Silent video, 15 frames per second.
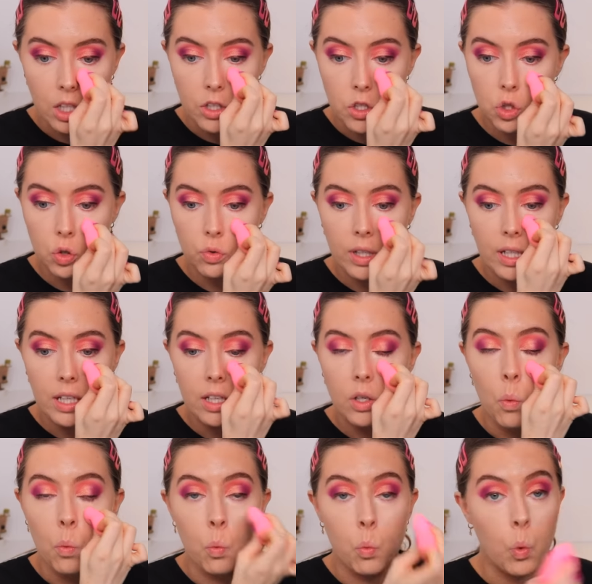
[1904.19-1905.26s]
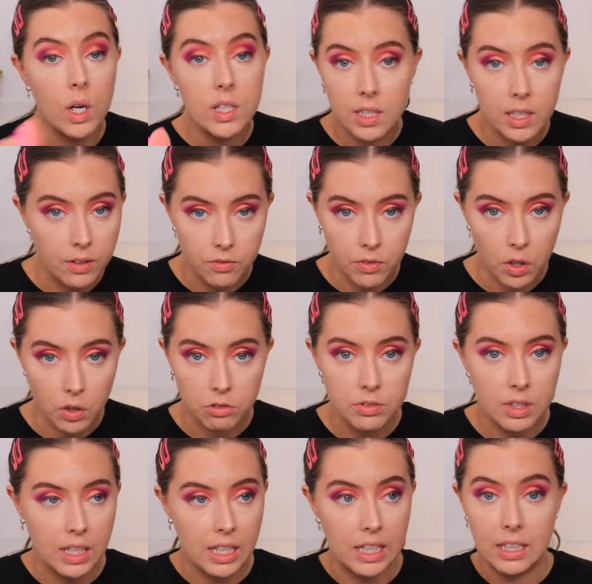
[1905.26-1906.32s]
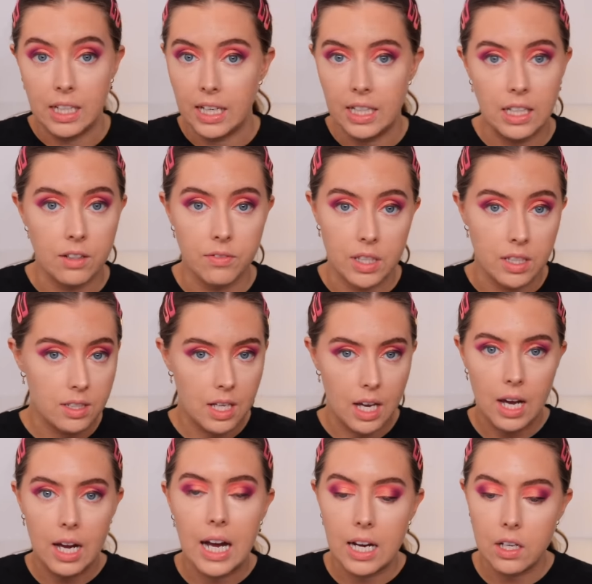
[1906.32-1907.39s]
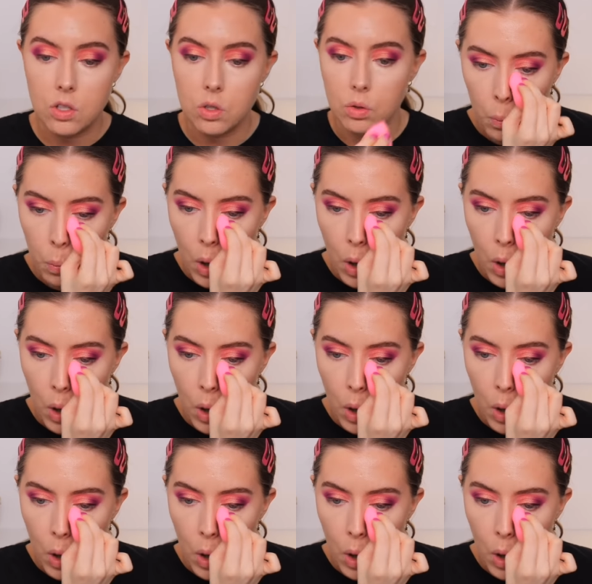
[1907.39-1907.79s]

that Shrien wasn't involved in any of this at all.